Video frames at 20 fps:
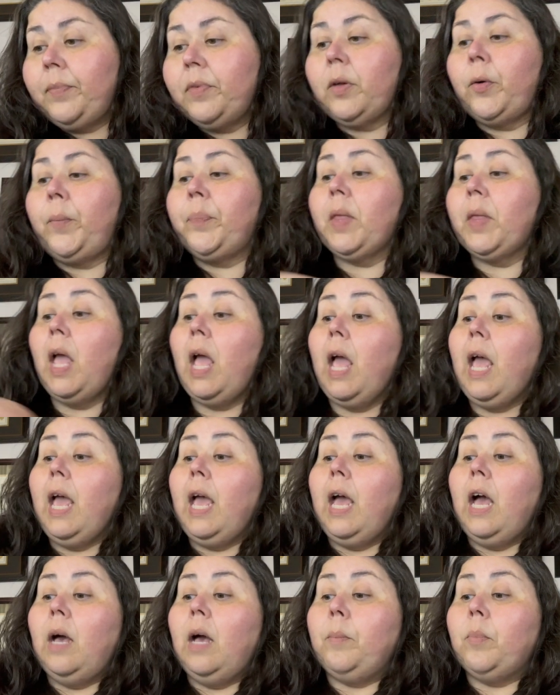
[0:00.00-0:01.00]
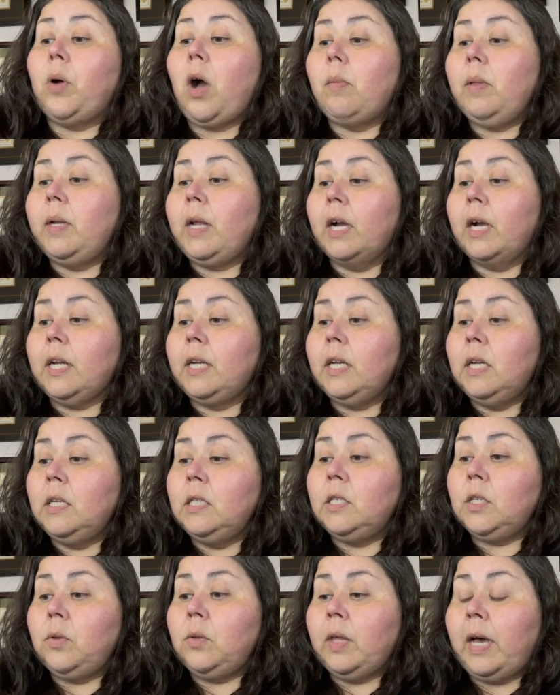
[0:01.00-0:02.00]
So probably not going
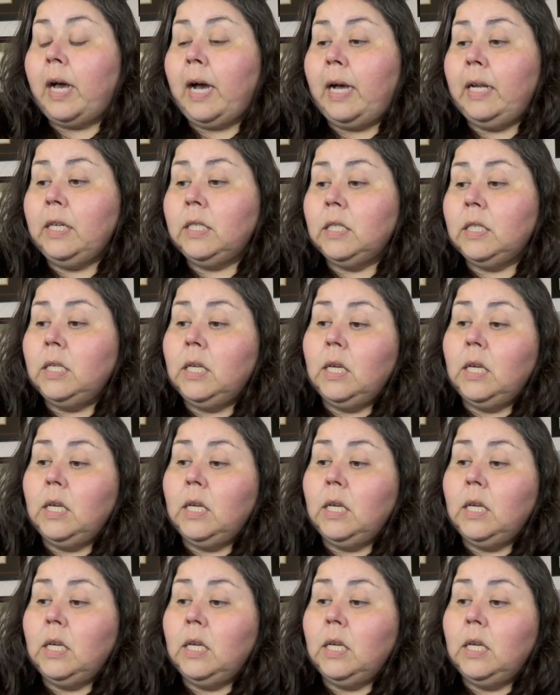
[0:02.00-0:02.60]
to do that.